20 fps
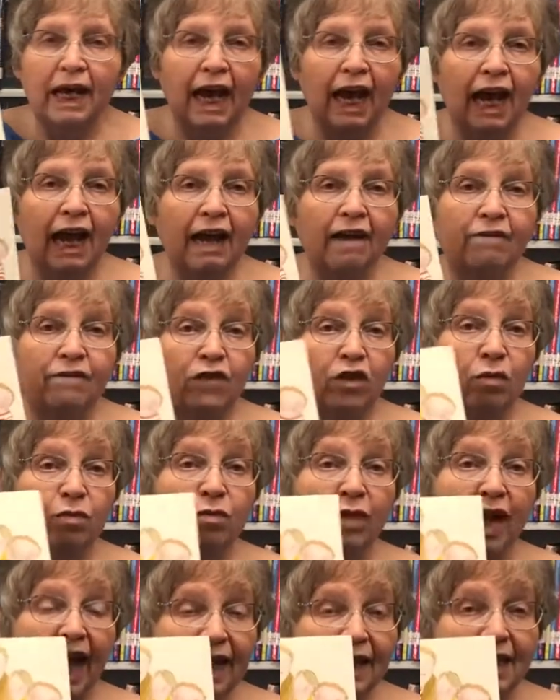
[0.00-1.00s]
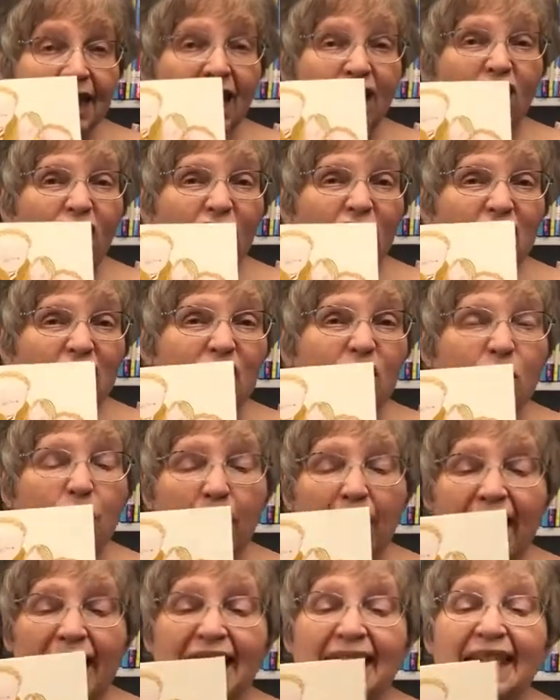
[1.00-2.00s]
And from that day on, an
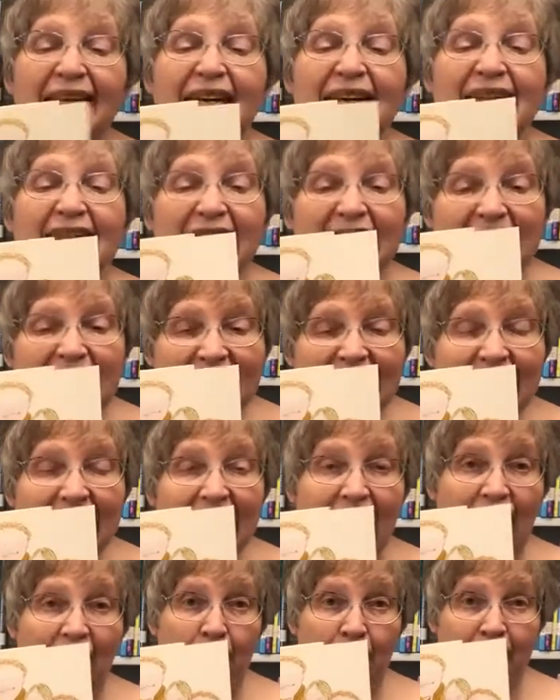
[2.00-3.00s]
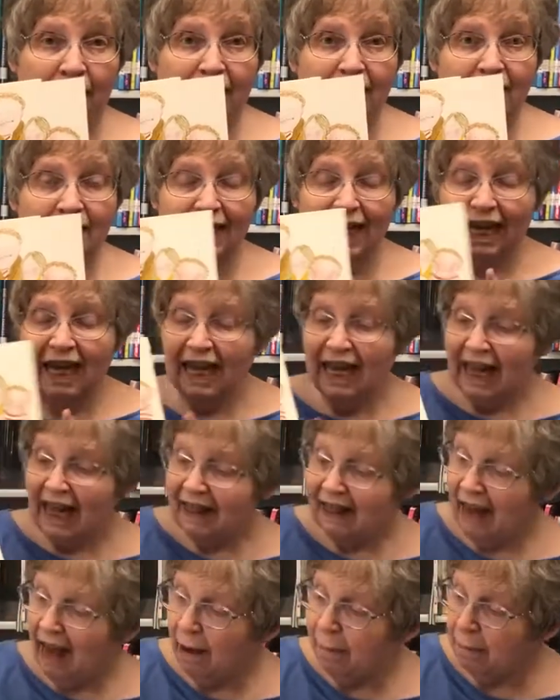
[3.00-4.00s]
amazing thing happened.
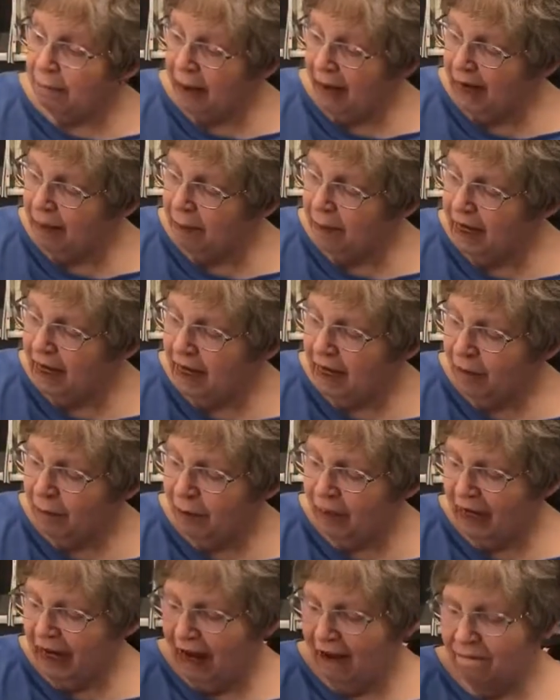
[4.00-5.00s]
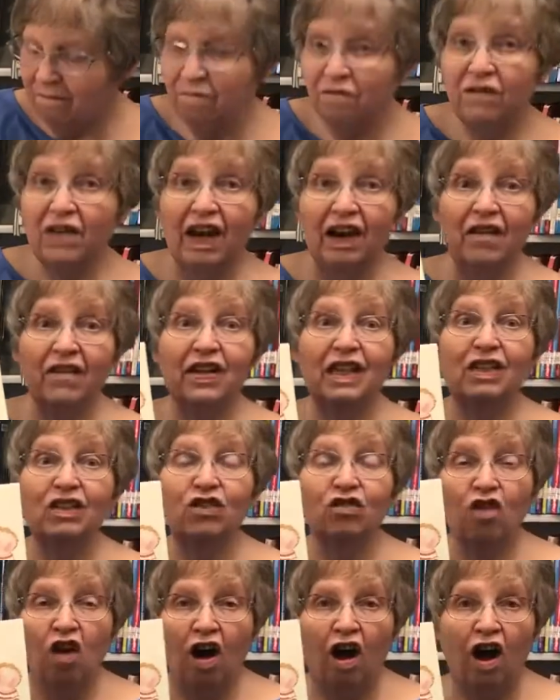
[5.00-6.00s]
That baby became very
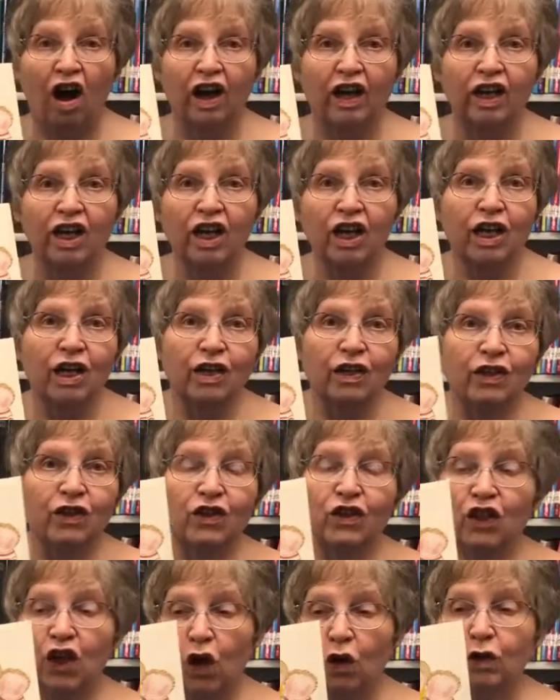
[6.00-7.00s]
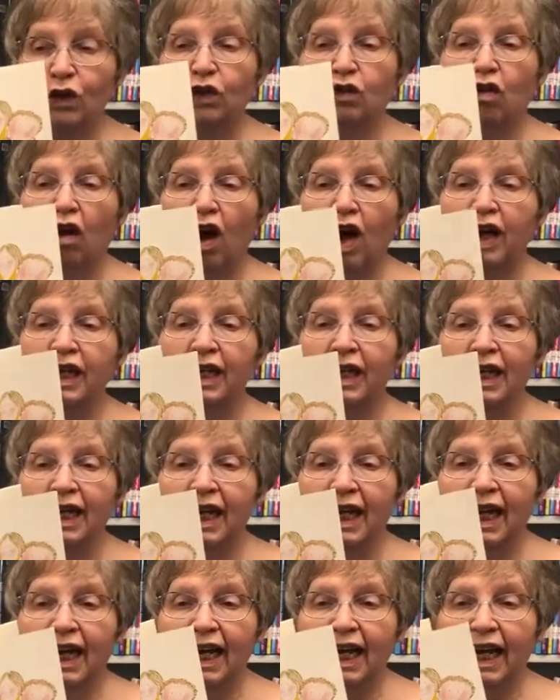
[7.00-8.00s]
strong. So strong,
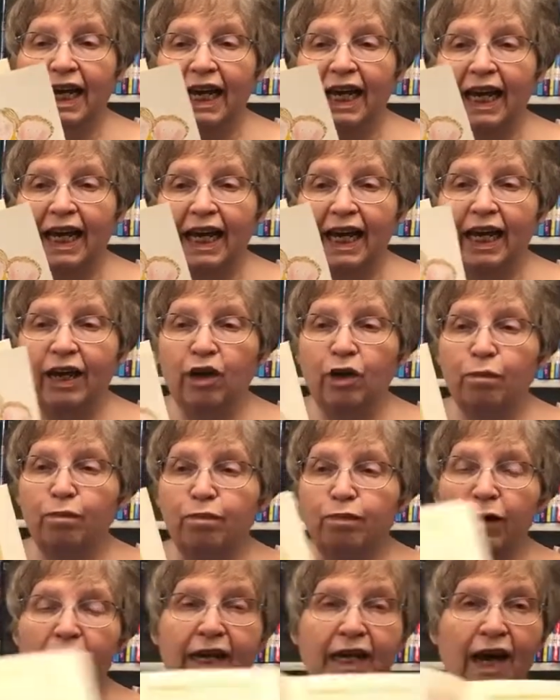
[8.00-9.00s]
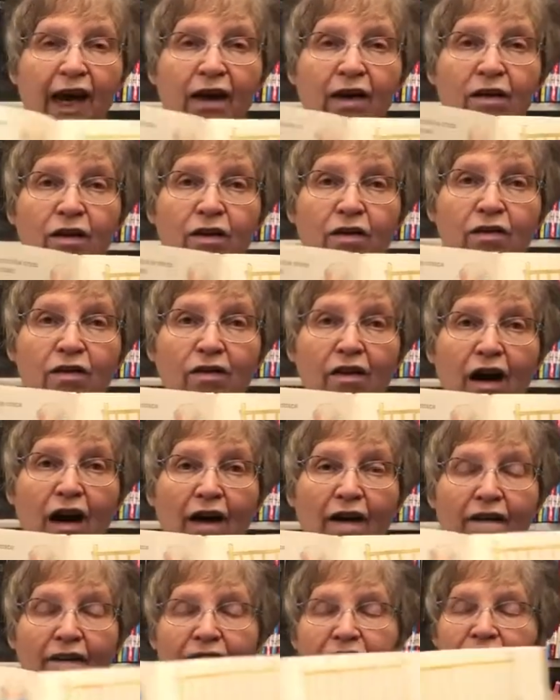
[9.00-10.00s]
he could break out
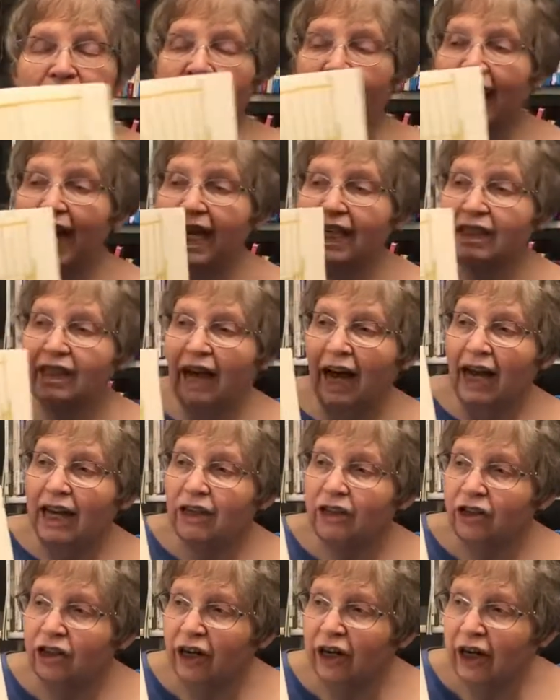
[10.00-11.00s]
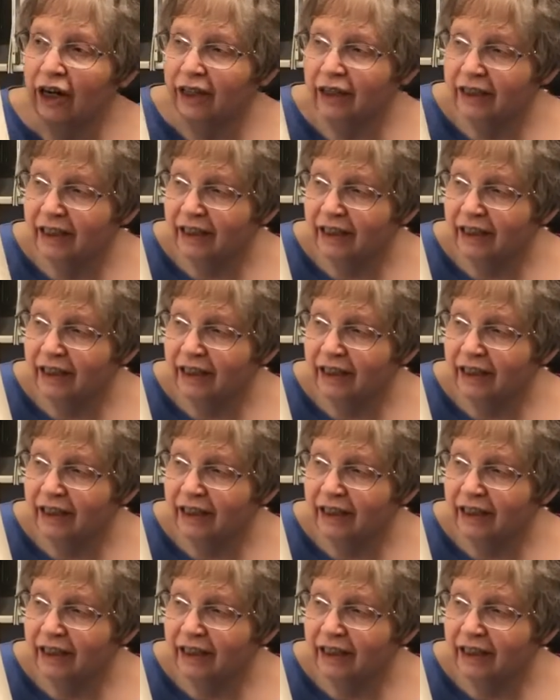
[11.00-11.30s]
of his high chair.